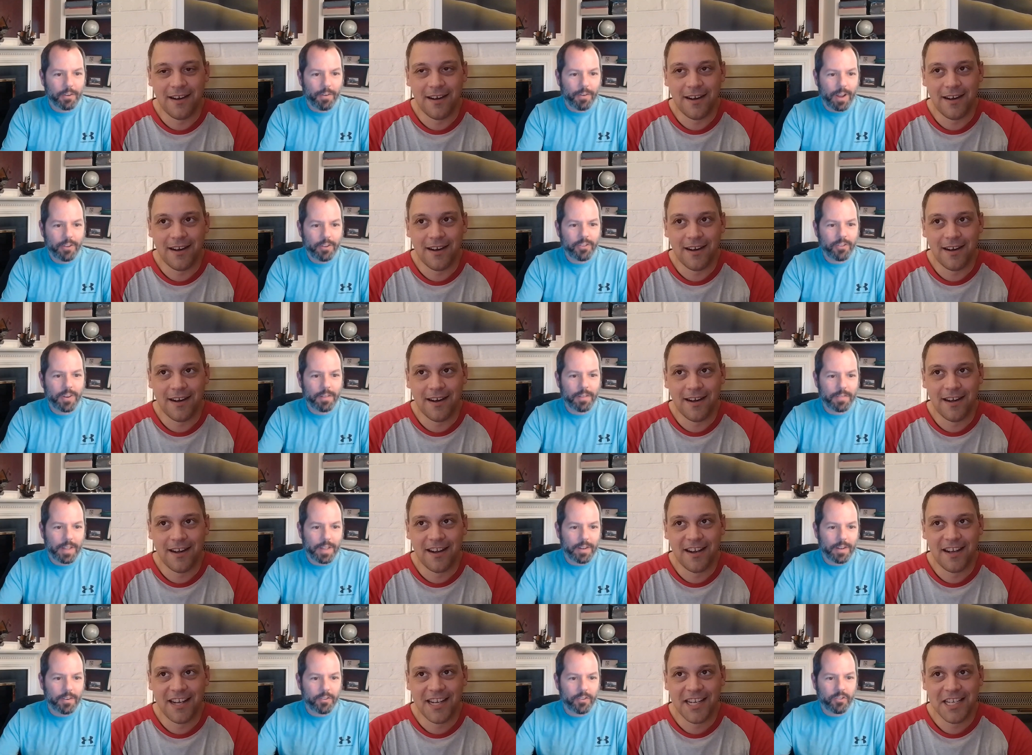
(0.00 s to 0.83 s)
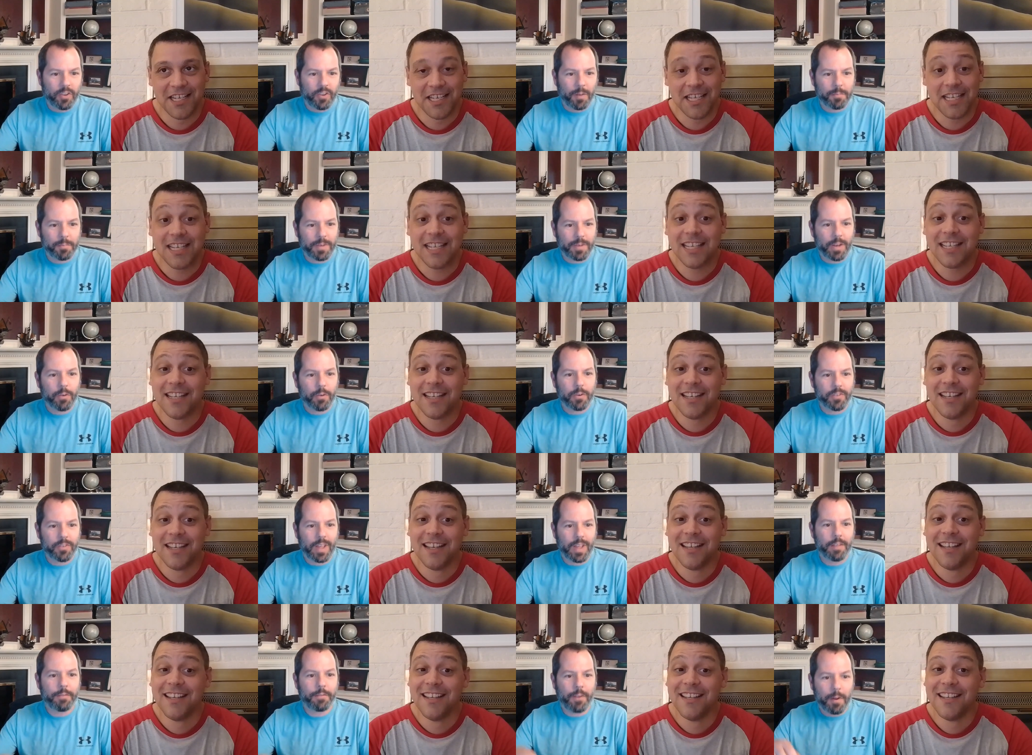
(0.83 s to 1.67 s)
Speaker 1: integration have they jumped in or
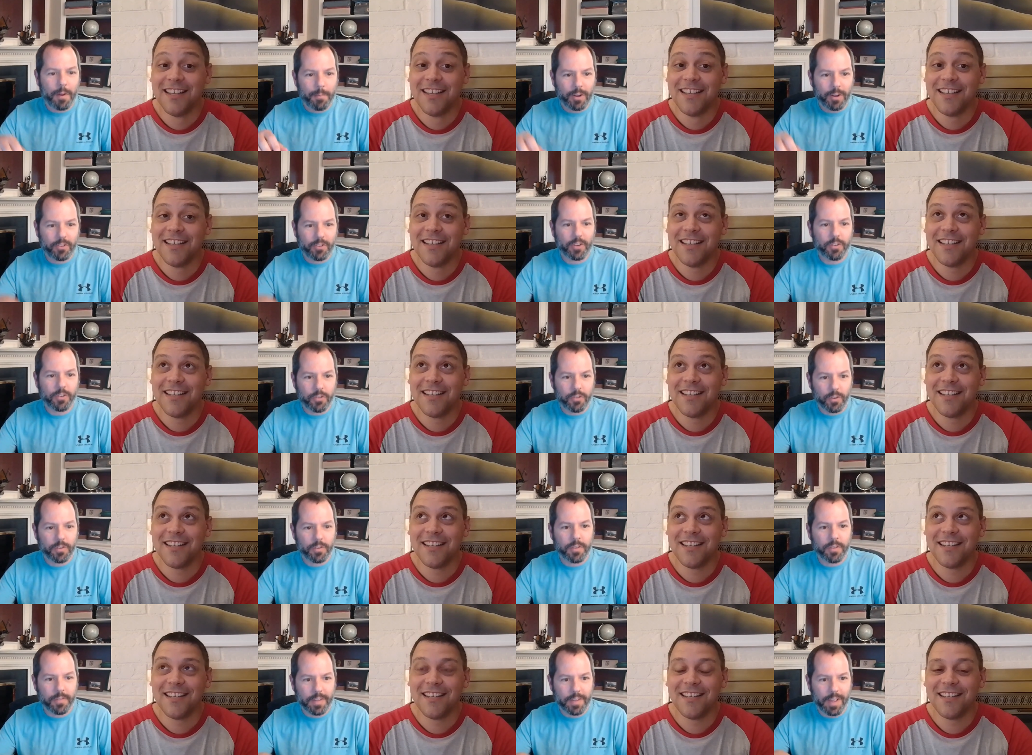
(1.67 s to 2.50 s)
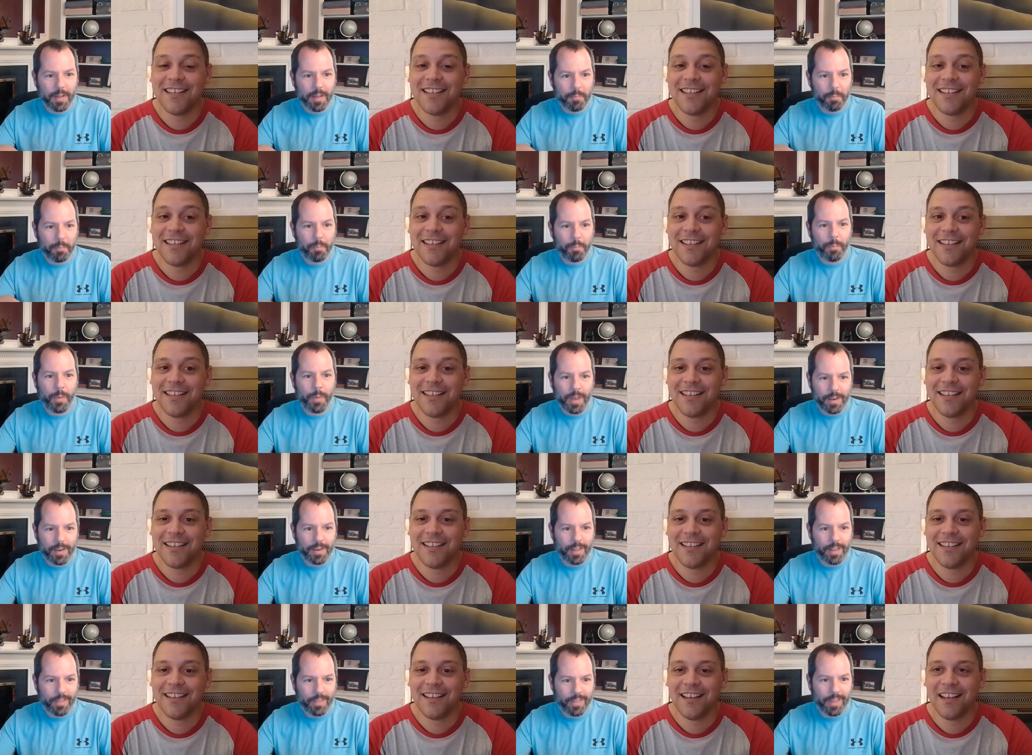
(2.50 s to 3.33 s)
is that very much exclusively a
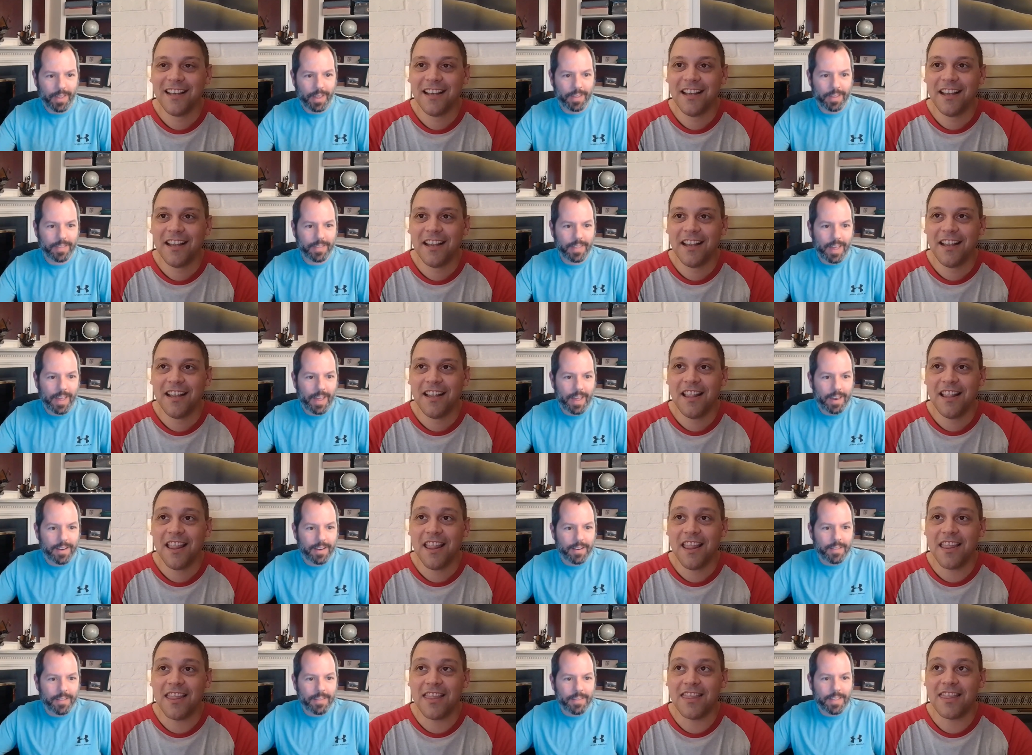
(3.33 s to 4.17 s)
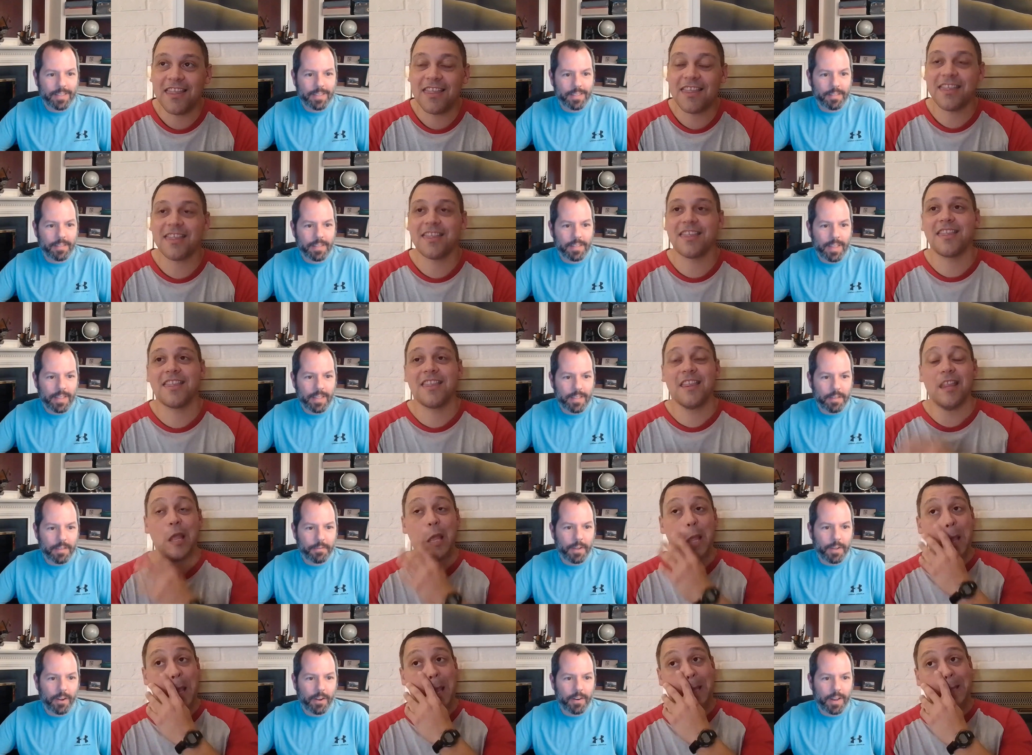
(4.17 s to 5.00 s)
pitney thing that that, that
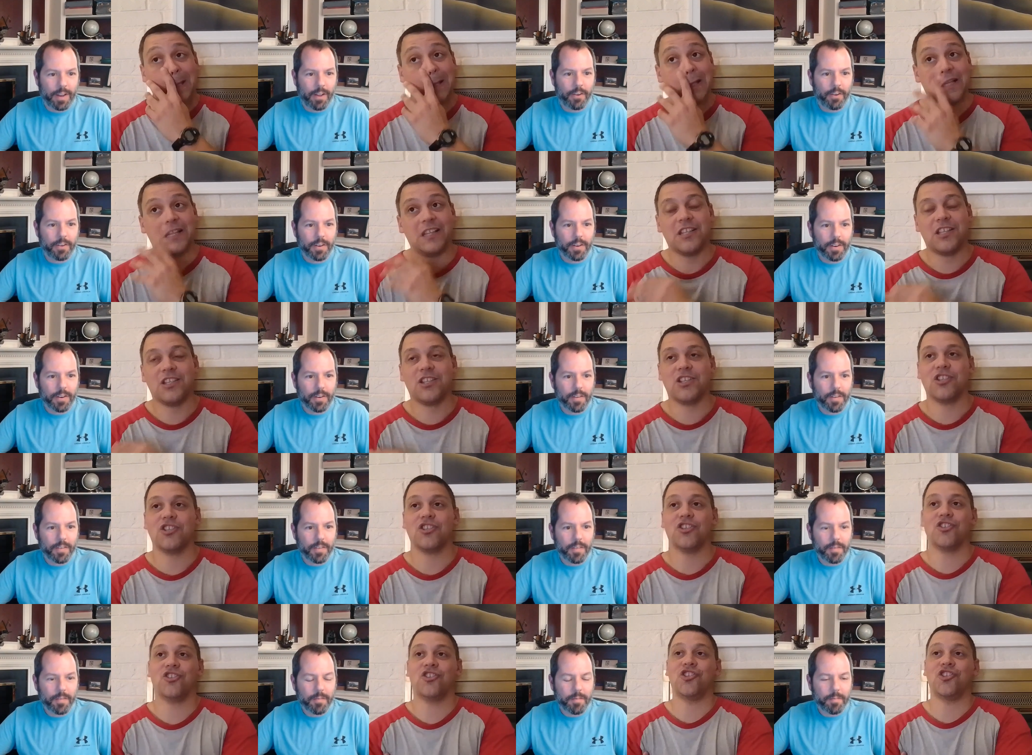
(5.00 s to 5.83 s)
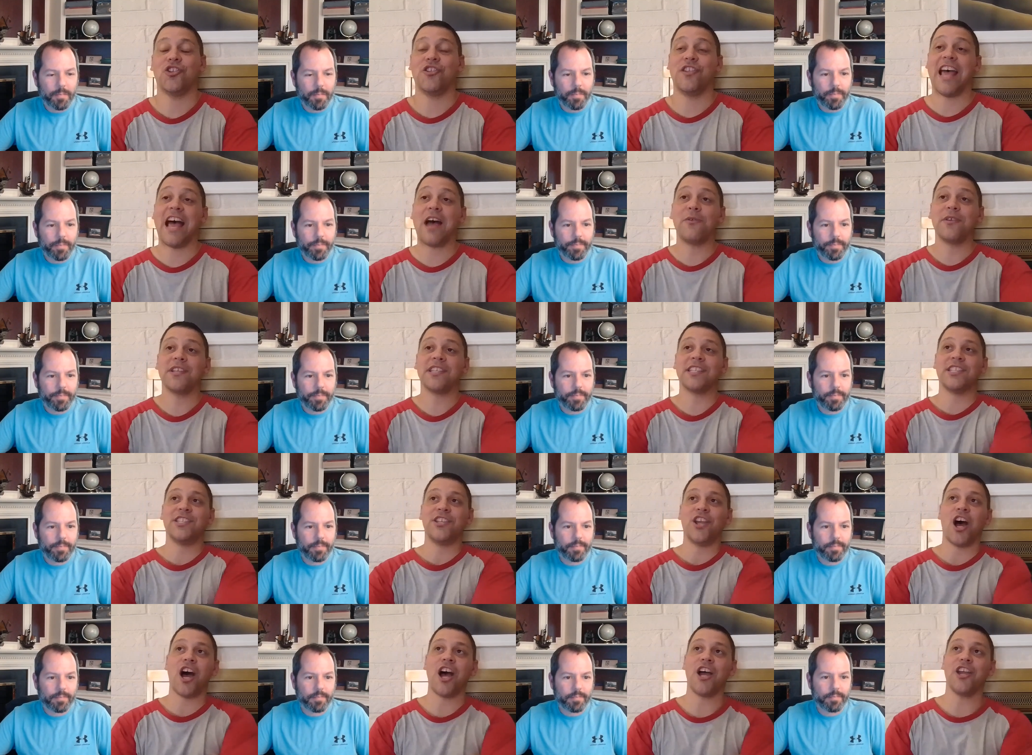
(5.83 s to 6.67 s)
they figured out.
Speaker 2: So that was
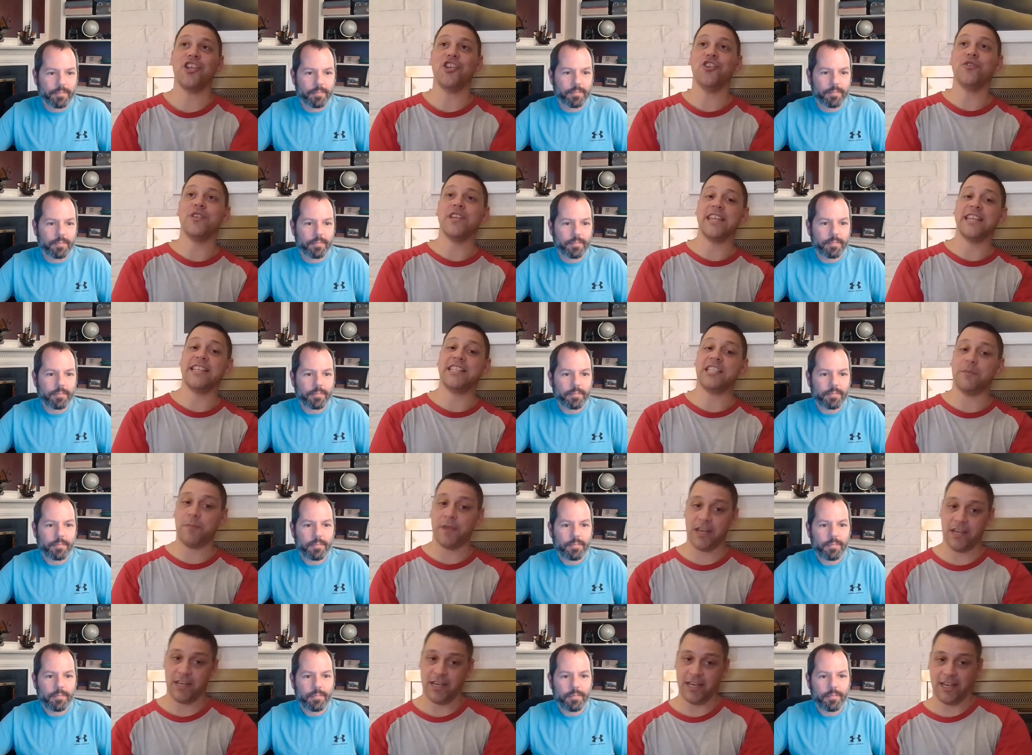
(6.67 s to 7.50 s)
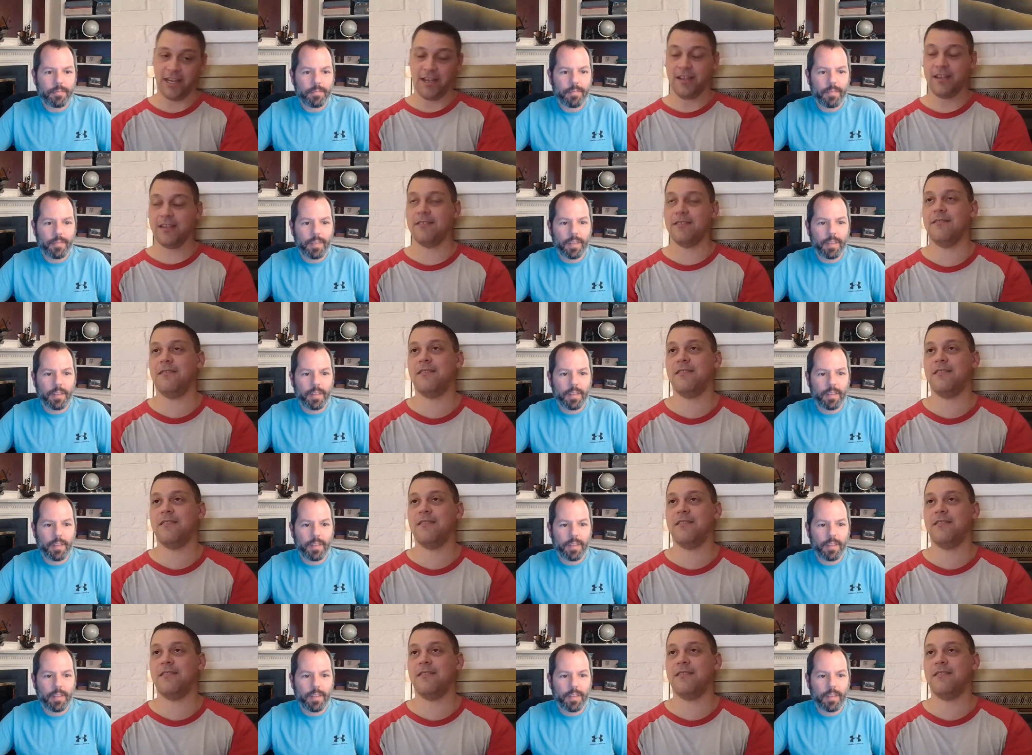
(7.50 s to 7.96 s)
not unique to Pitney.